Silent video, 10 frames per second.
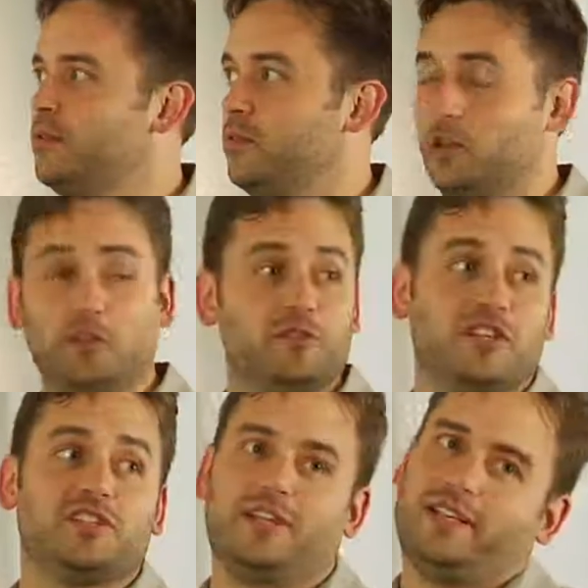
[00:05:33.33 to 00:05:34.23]
The good news
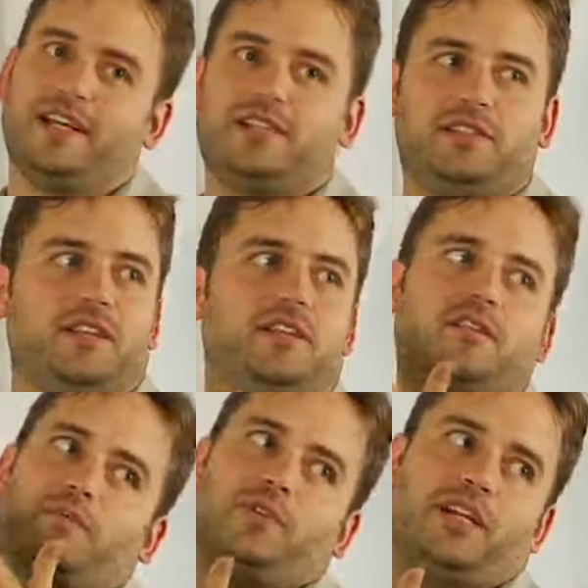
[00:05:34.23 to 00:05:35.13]
is, like, that's the end of
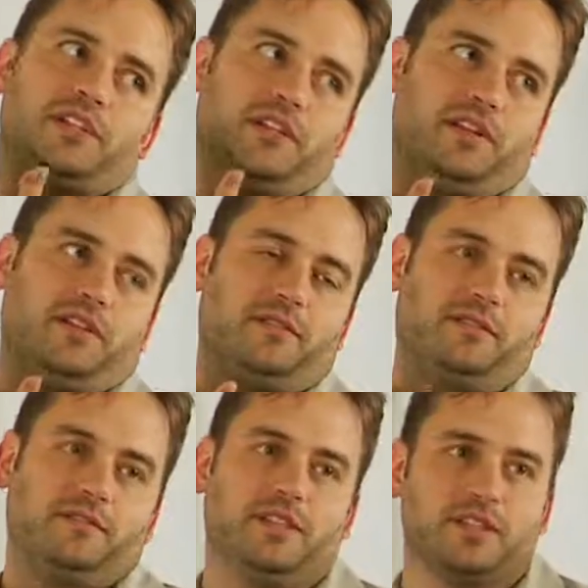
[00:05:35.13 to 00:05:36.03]
the complexity here.
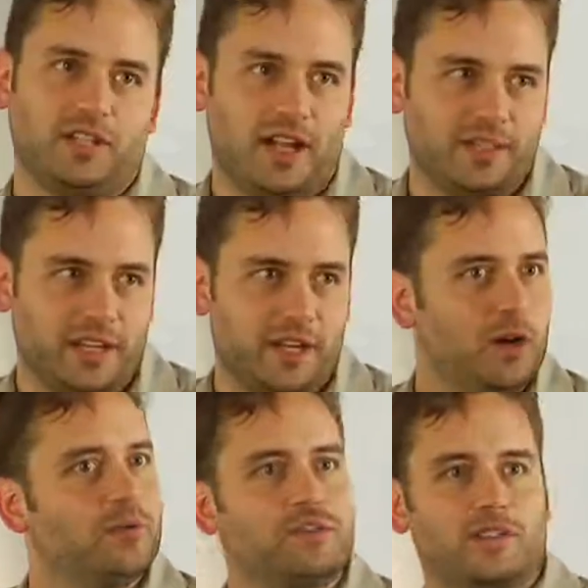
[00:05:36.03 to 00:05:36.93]
That's a lot, I
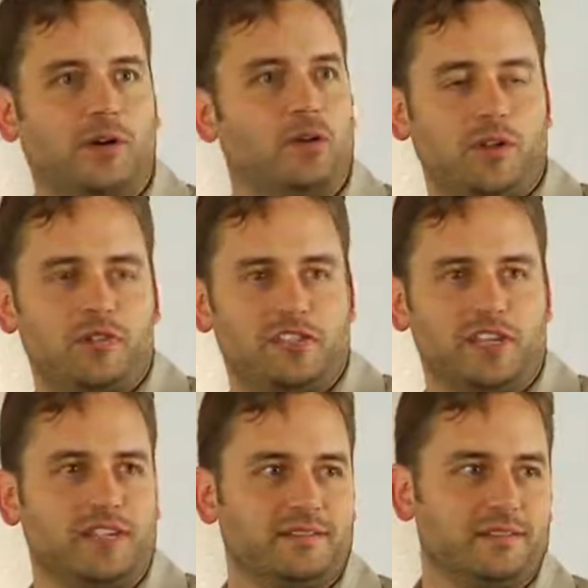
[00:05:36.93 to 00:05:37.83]
know. It's a whole other
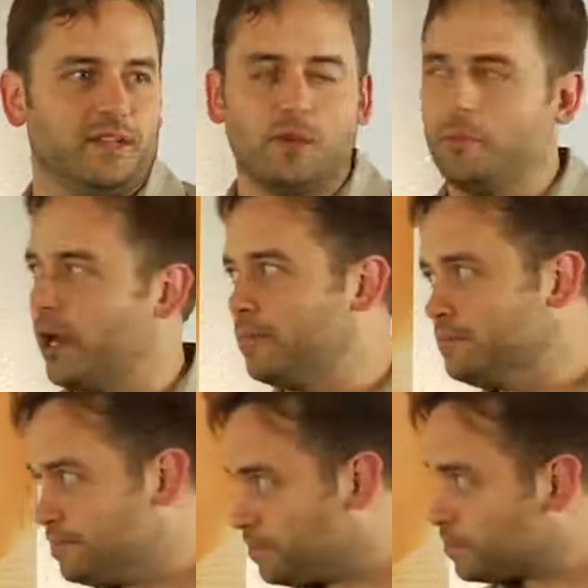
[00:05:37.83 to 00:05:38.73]
set. But
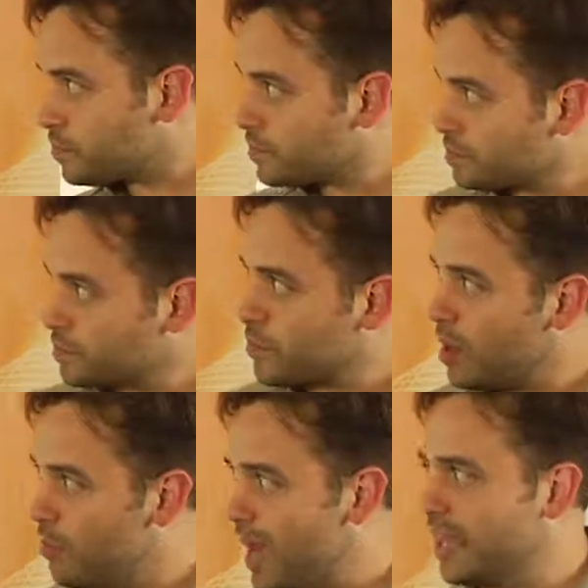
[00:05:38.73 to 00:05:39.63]

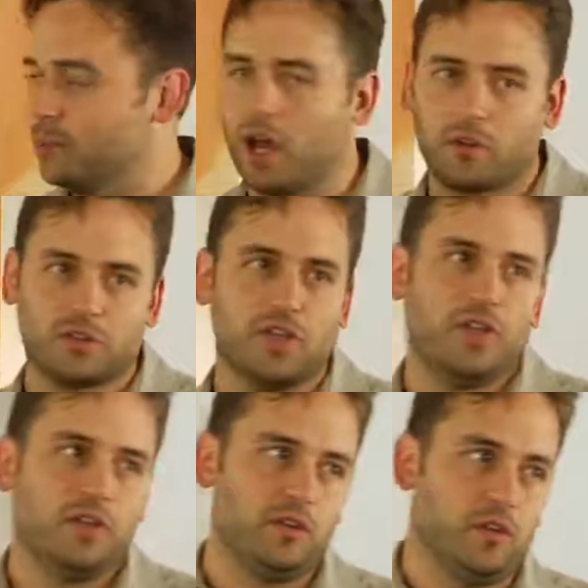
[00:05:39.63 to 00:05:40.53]
backend models
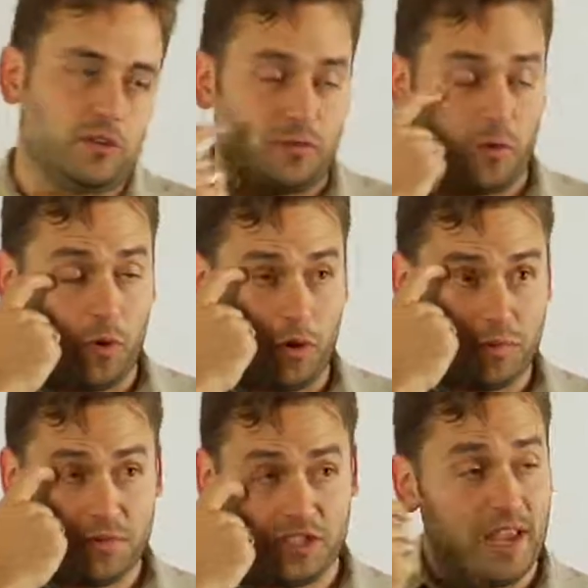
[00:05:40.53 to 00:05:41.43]
used
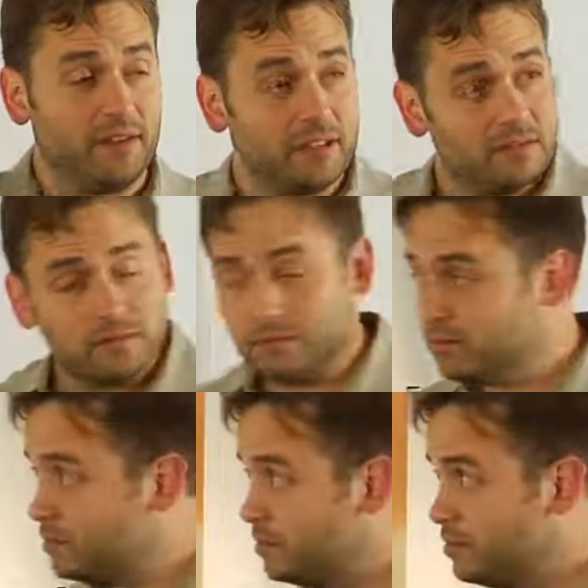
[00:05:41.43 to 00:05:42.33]
for saving
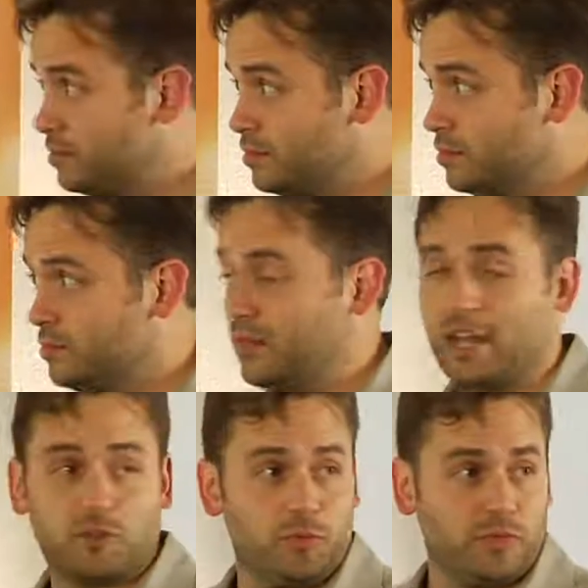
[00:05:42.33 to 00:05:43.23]

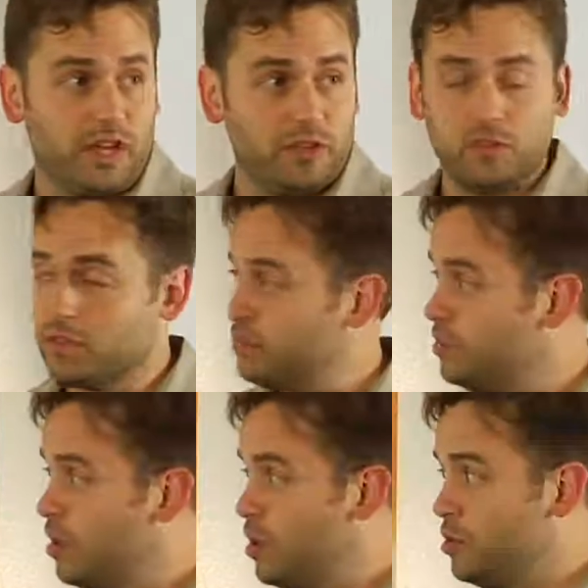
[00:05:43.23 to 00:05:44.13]
attribute values.
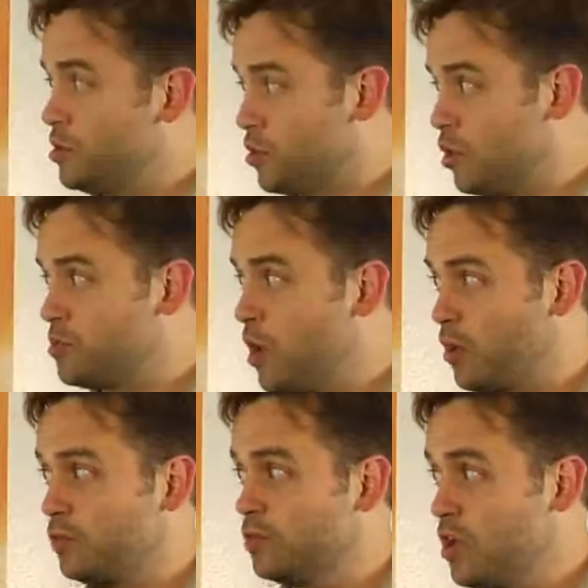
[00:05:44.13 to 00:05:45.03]
Source
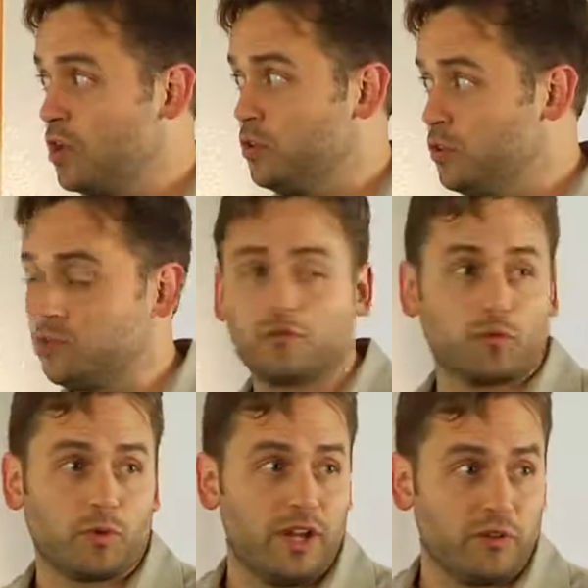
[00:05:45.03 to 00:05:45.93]
model used
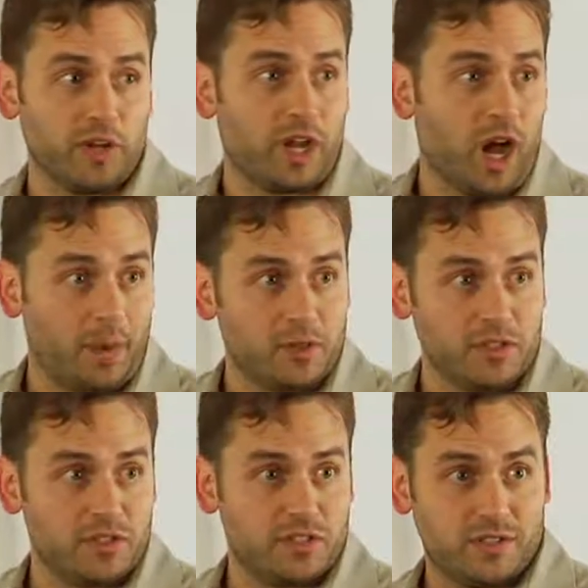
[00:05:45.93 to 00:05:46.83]
for rendering
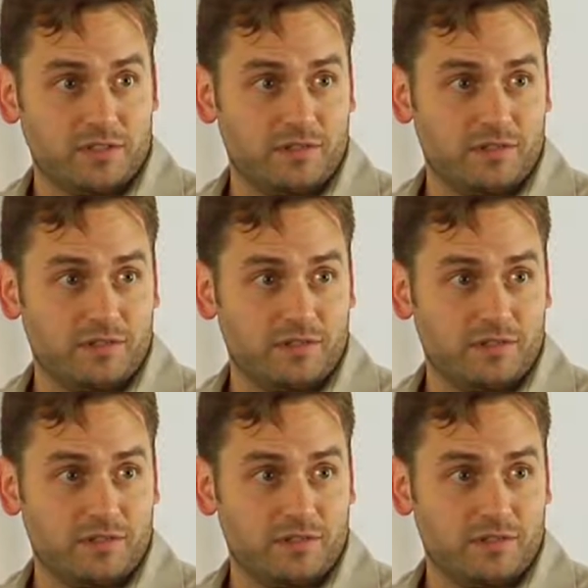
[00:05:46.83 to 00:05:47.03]
options.